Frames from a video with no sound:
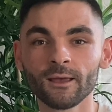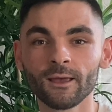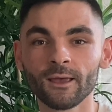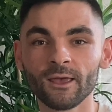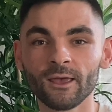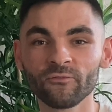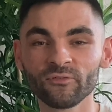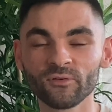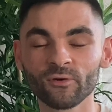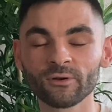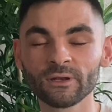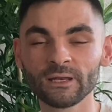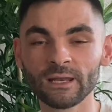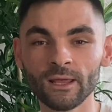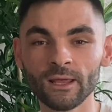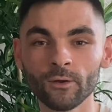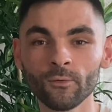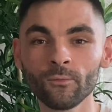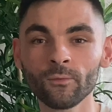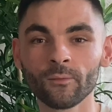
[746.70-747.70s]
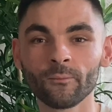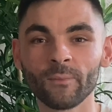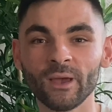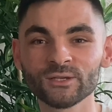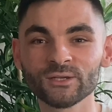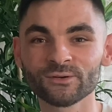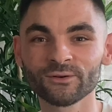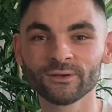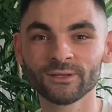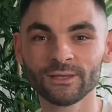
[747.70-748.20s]
if you're new, make
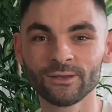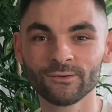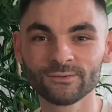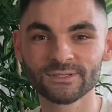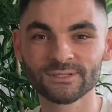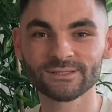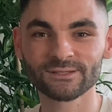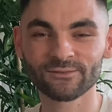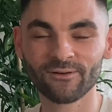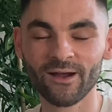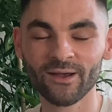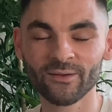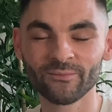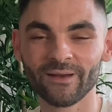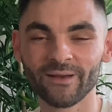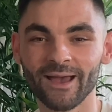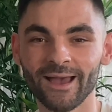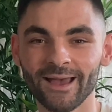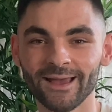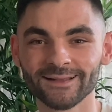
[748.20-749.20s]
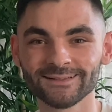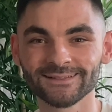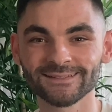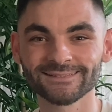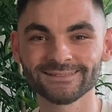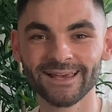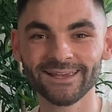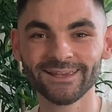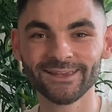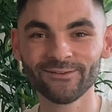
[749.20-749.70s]
sure you subscribe, and
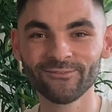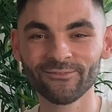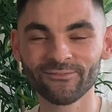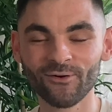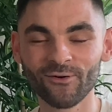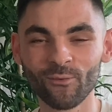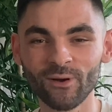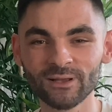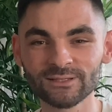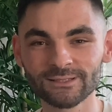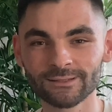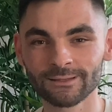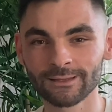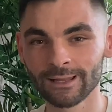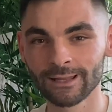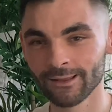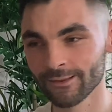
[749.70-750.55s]
thank you for watching.